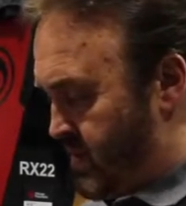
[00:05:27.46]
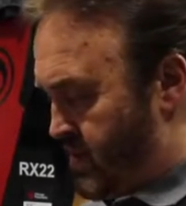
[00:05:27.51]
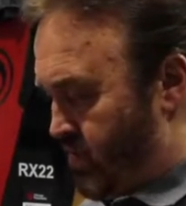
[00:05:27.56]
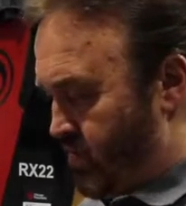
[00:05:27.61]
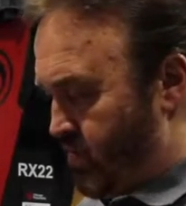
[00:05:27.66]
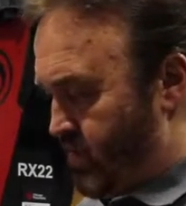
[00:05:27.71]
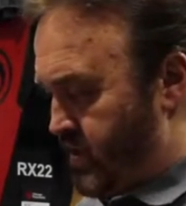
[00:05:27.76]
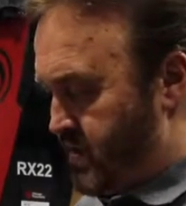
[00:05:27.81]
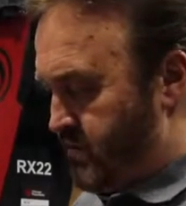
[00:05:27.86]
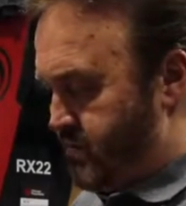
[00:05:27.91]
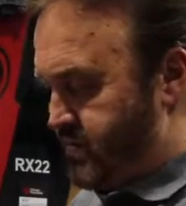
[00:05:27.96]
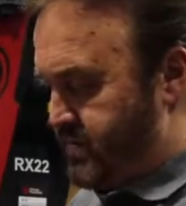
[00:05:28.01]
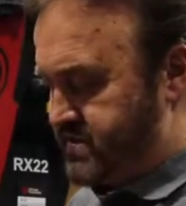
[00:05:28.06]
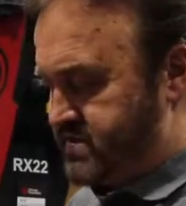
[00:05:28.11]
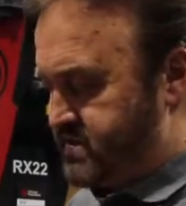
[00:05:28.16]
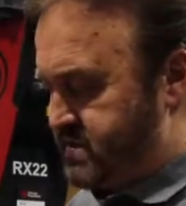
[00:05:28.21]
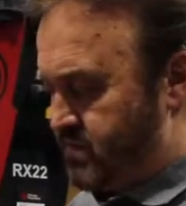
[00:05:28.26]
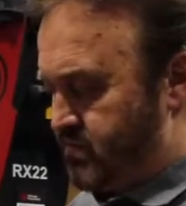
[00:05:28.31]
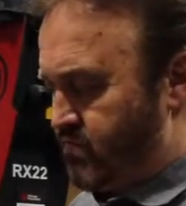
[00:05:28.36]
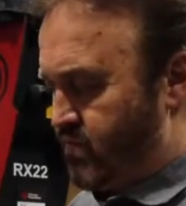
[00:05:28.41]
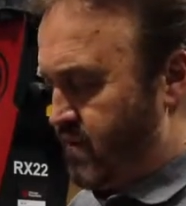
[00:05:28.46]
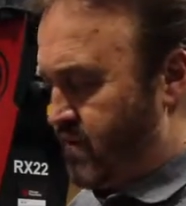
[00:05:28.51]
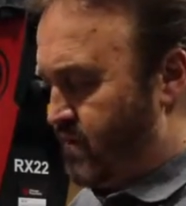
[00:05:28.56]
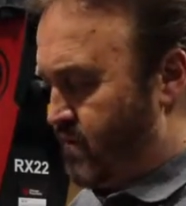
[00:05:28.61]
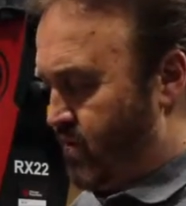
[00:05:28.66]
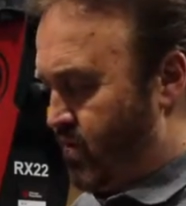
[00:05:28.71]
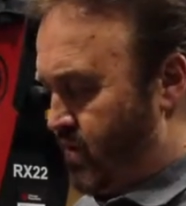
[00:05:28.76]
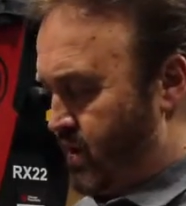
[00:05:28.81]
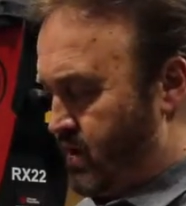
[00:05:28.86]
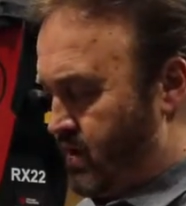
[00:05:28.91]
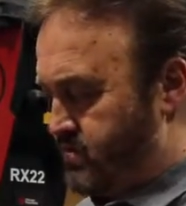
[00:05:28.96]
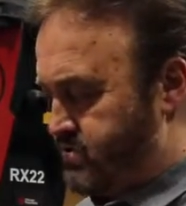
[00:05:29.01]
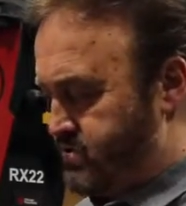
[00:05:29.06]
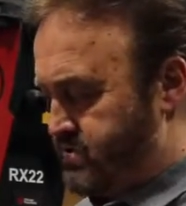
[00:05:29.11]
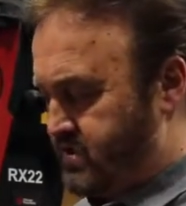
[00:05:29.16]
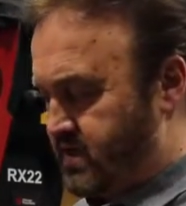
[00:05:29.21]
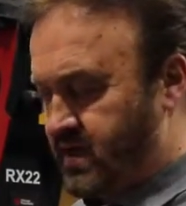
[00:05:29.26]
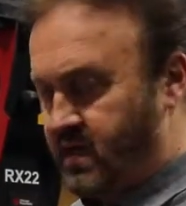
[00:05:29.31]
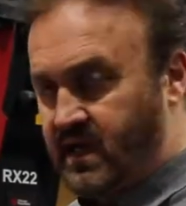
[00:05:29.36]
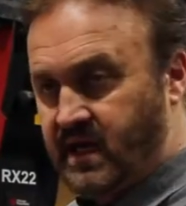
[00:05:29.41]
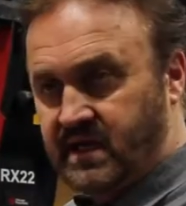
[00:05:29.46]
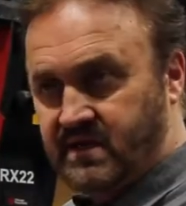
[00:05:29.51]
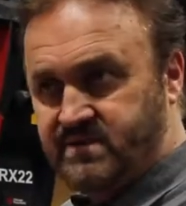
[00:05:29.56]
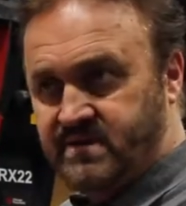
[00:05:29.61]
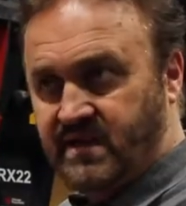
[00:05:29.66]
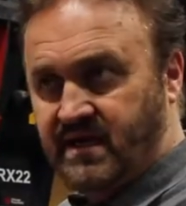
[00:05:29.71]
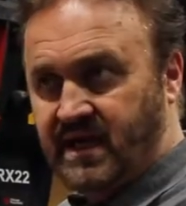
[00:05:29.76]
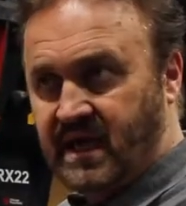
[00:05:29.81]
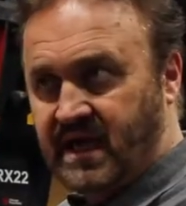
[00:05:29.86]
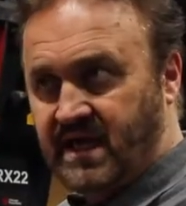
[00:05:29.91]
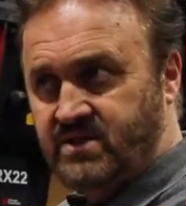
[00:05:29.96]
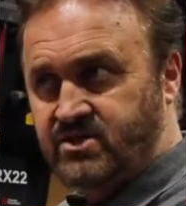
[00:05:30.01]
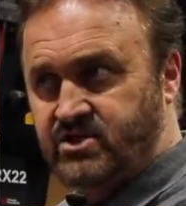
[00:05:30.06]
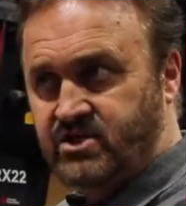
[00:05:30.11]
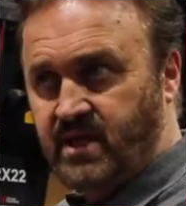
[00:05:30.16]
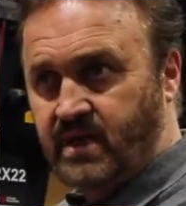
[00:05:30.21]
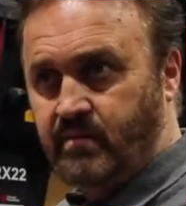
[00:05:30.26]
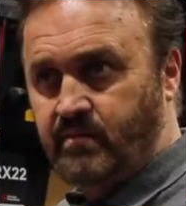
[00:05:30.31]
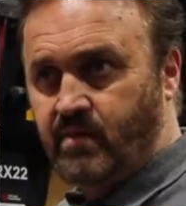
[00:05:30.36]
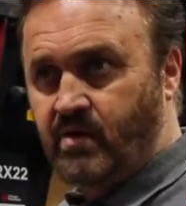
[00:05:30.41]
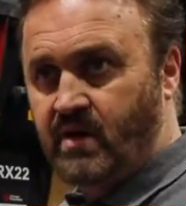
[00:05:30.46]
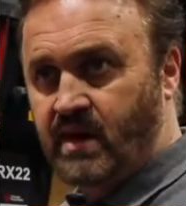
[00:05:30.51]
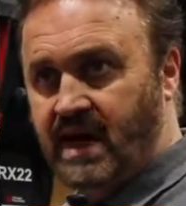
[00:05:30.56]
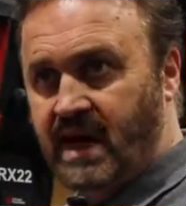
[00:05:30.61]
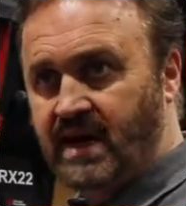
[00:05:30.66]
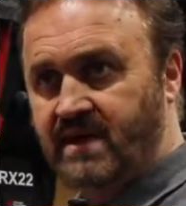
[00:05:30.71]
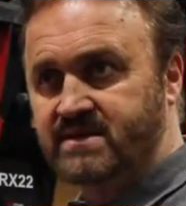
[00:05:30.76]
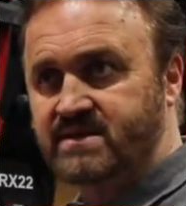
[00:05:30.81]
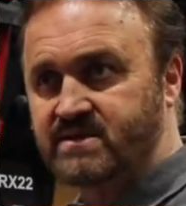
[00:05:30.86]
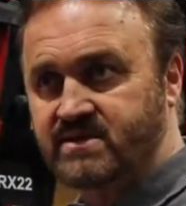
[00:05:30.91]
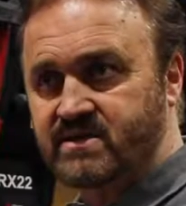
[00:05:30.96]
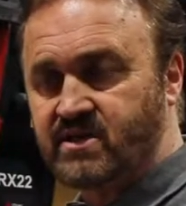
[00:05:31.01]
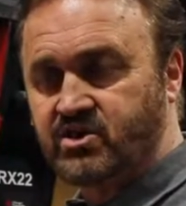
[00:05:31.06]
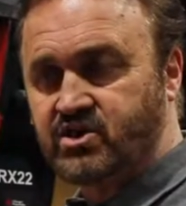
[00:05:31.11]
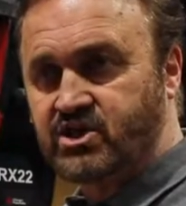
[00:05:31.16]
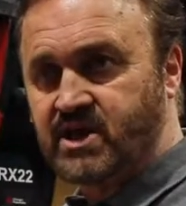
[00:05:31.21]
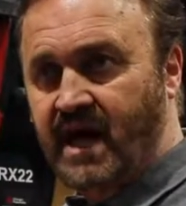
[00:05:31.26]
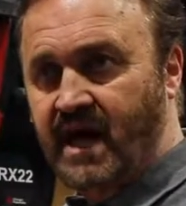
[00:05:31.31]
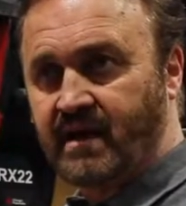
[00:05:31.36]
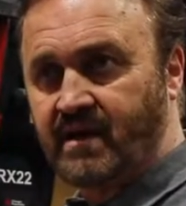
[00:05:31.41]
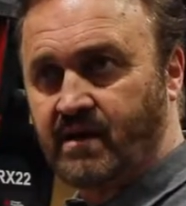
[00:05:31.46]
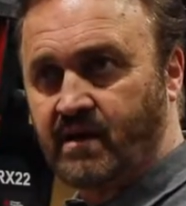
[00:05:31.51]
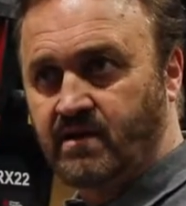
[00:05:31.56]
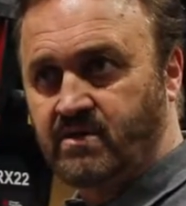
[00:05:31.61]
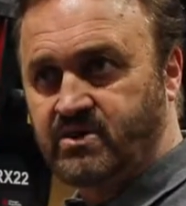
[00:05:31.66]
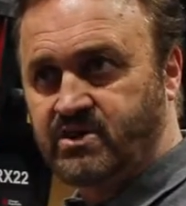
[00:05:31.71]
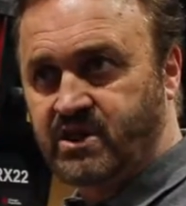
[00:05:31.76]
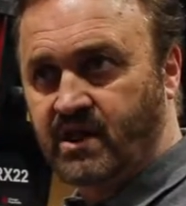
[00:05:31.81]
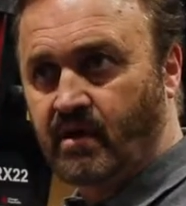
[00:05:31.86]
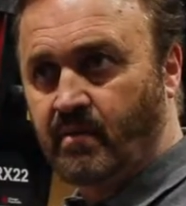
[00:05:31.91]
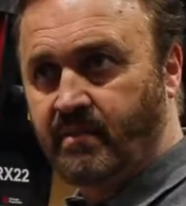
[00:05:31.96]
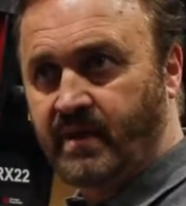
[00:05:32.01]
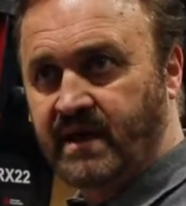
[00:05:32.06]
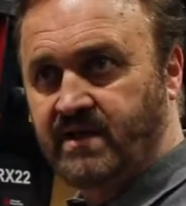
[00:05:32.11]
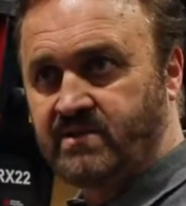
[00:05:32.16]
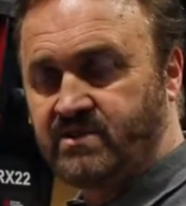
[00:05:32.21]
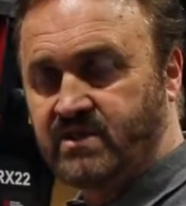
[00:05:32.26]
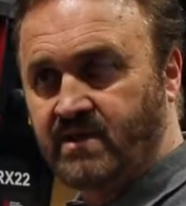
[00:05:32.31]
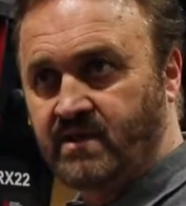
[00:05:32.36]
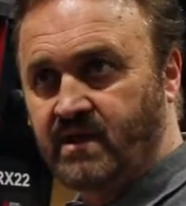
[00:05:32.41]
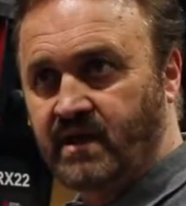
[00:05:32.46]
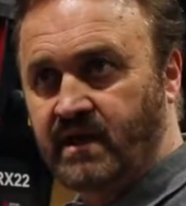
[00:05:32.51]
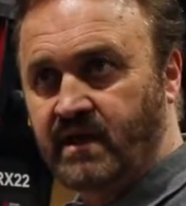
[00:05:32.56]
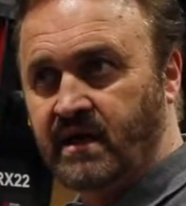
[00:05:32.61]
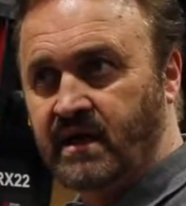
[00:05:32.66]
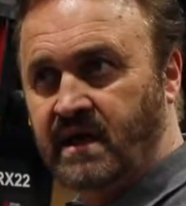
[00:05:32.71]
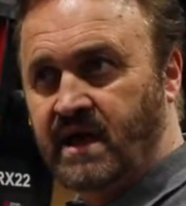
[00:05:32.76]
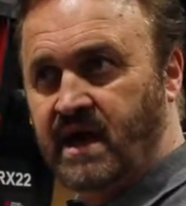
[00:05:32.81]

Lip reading: when the piston recoils and hits the gas chamber, it acts as a shotgun shell basically